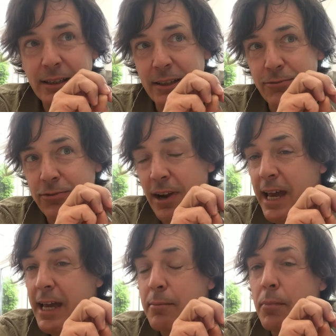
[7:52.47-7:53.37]
The
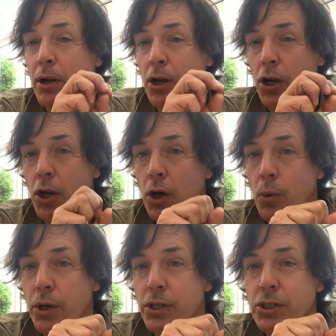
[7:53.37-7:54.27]
flame
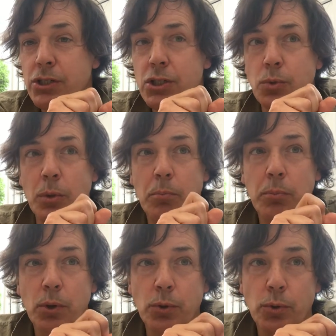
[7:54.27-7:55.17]
lowered to a
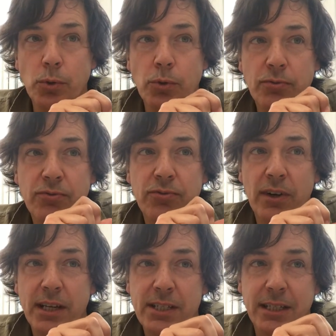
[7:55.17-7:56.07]
blue
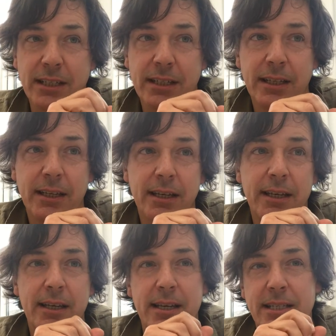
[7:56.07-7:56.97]
flutter
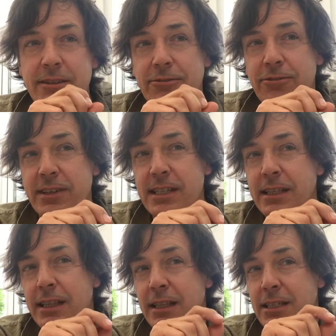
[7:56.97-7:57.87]
as he fitted
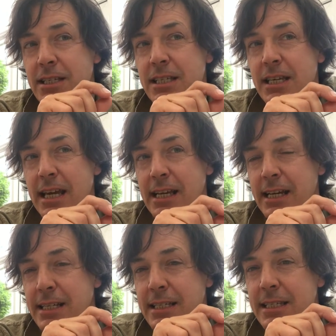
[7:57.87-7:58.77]
the
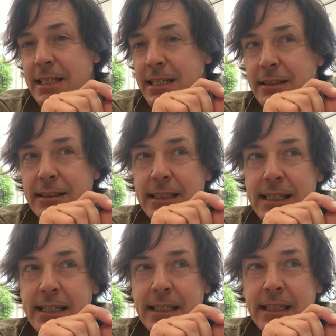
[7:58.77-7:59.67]
stainless steel
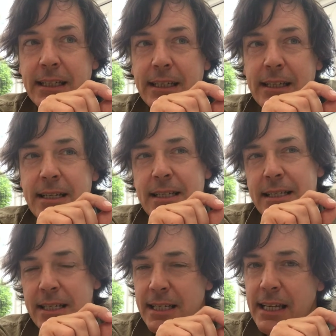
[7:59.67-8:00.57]
lid,
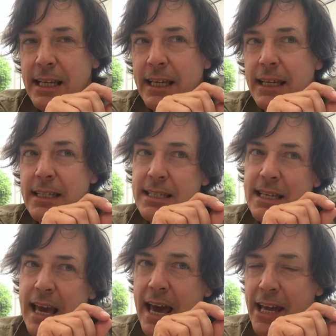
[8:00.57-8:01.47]
sealing its
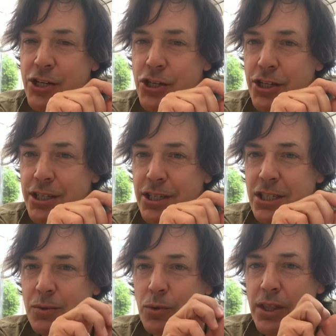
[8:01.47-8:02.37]

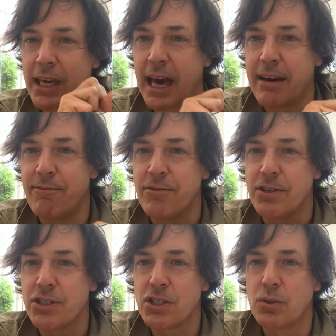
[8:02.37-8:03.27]
edges with
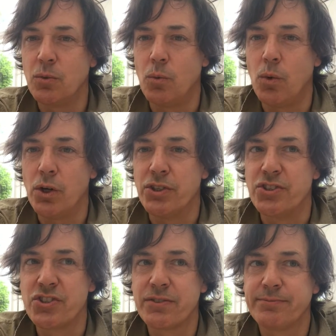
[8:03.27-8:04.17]
canvas
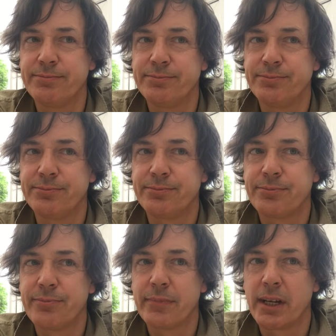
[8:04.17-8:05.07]
wads.
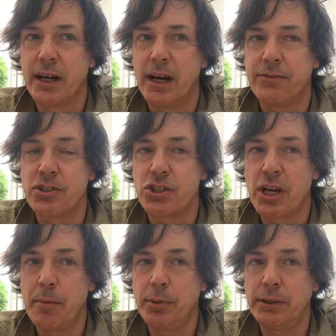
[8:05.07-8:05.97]
After
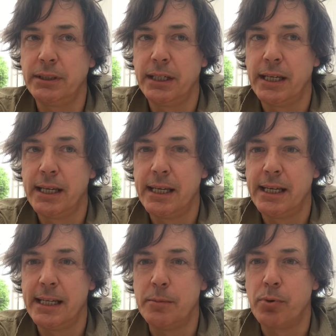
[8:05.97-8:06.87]
chapel,
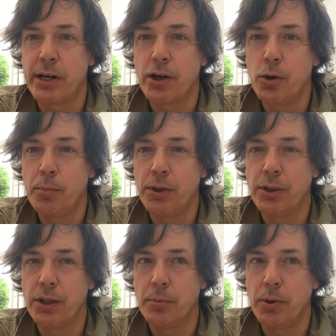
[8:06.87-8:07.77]
he'd break
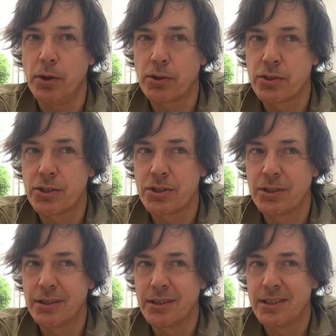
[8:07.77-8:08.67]
open the box,
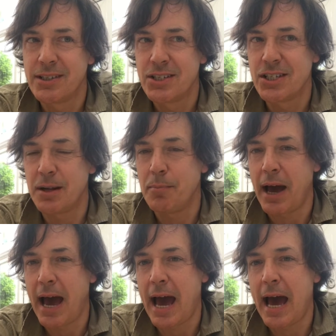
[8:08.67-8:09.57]
slump
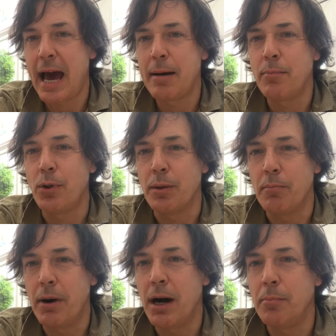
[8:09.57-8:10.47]
a ham on the
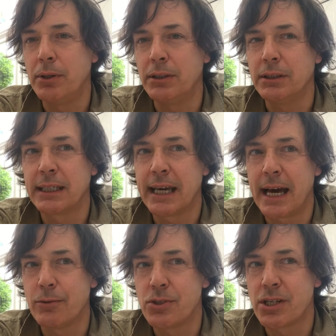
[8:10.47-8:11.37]
marble
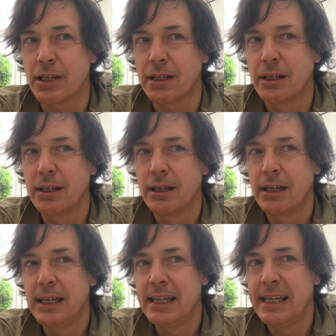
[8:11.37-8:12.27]
counter,
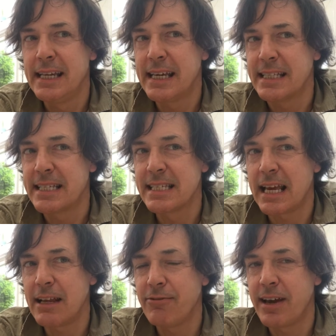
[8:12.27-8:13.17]
nick its
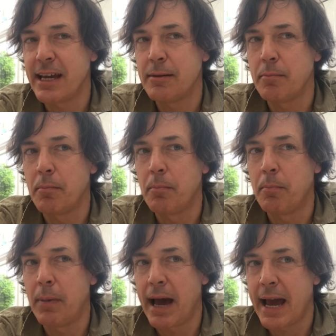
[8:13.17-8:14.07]
cellophane
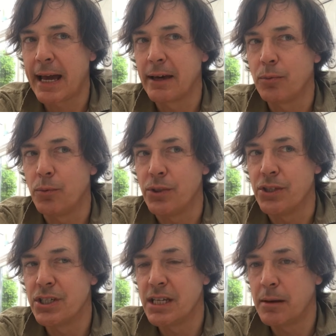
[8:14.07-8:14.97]
bag with the
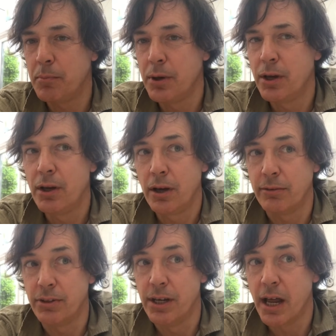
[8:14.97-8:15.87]
tip
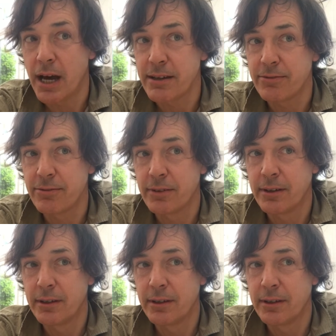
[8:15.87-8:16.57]
of a knife,